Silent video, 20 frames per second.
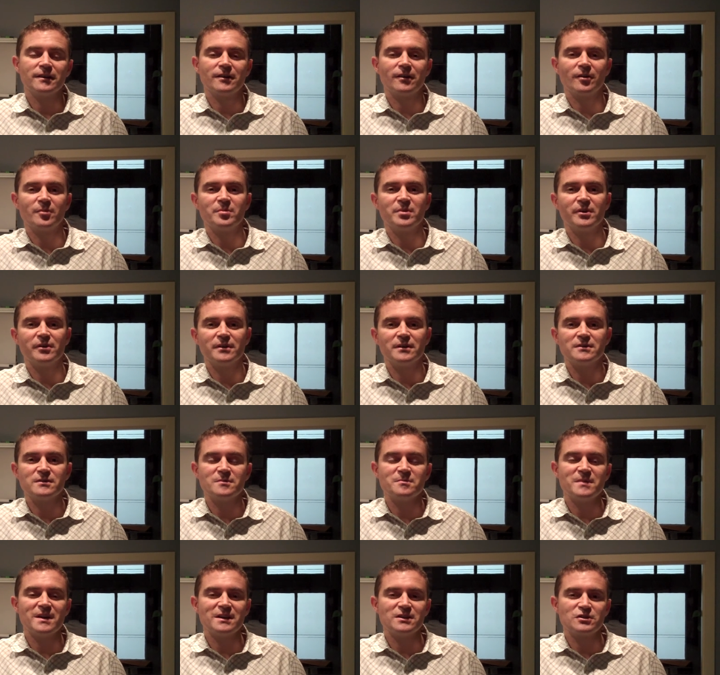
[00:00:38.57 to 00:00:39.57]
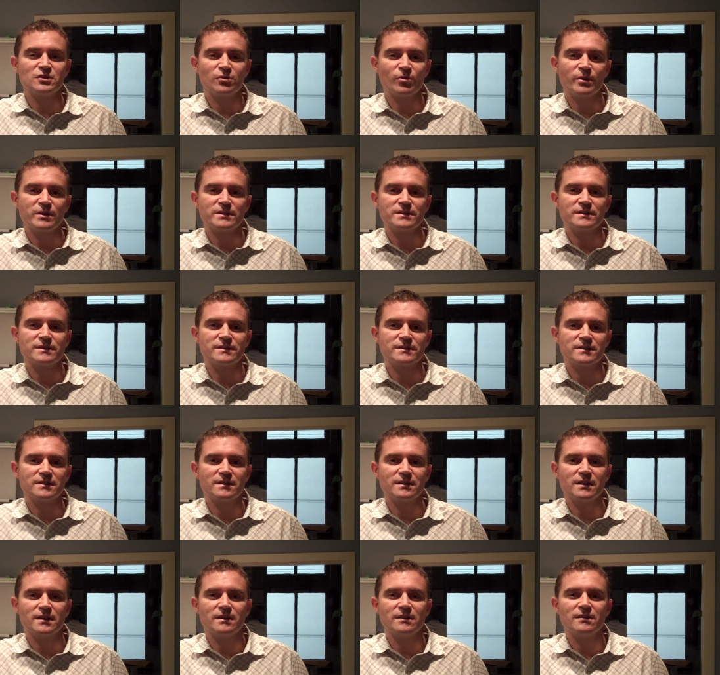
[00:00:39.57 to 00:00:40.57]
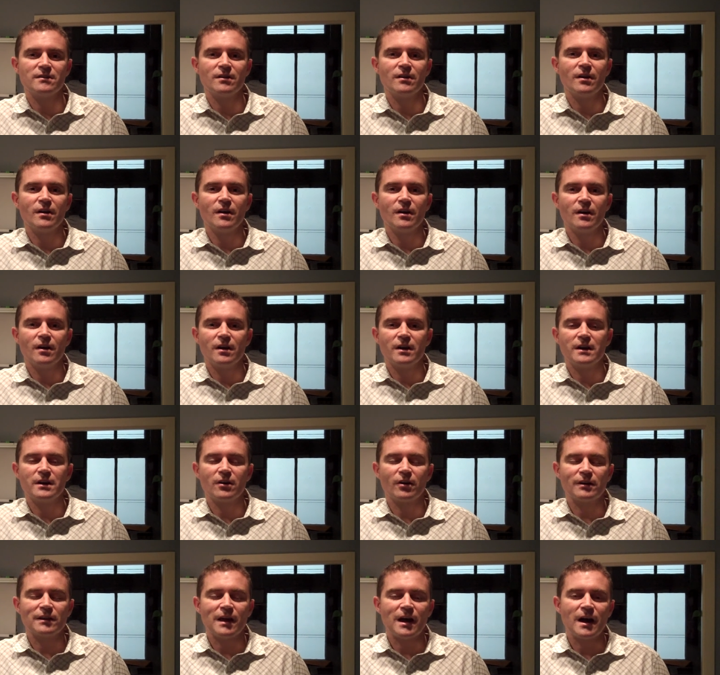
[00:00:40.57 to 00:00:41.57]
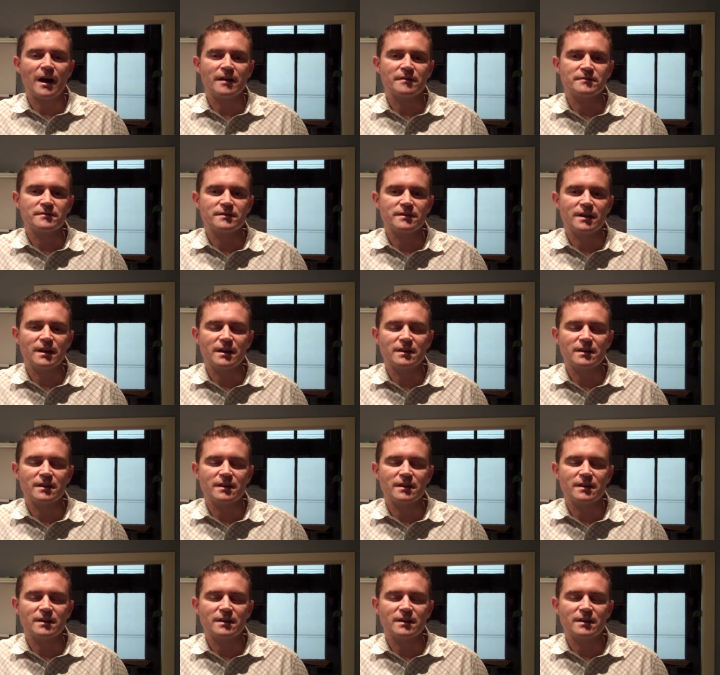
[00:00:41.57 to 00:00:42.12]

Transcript: and our ability to make choices in in our lives.